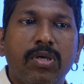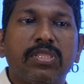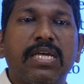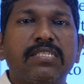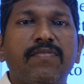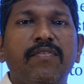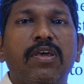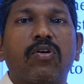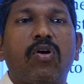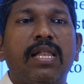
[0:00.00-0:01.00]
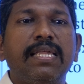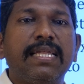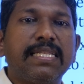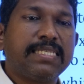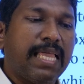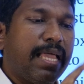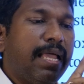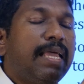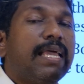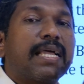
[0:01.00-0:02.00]
That's why we are calling it is
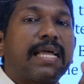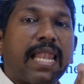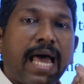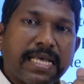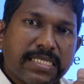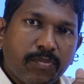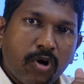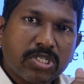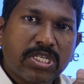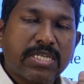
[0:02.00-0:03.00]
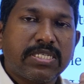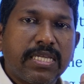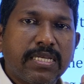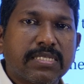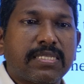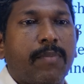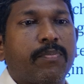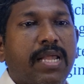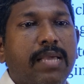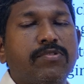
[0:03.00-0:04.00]
a glass box testing.
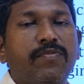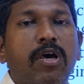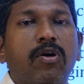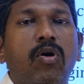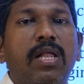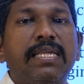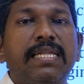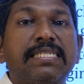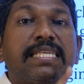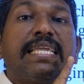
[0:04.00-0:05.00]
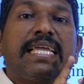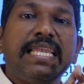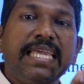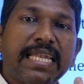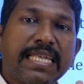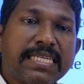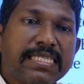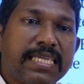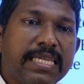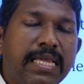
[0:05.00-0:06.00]
Sometimes we are calling it is a clear
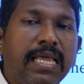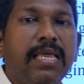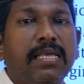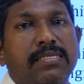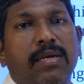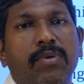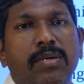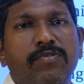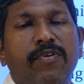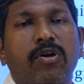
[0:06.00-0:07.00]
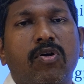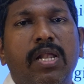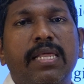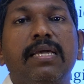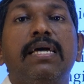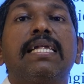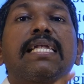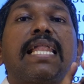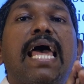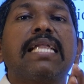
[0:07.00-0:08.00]
testing. Sometimes we are calling
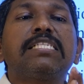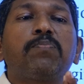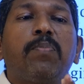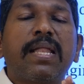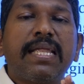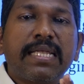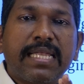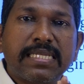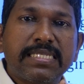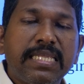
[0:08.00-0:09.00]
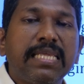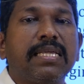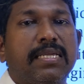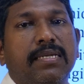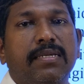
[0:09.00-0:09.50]
transparent testing.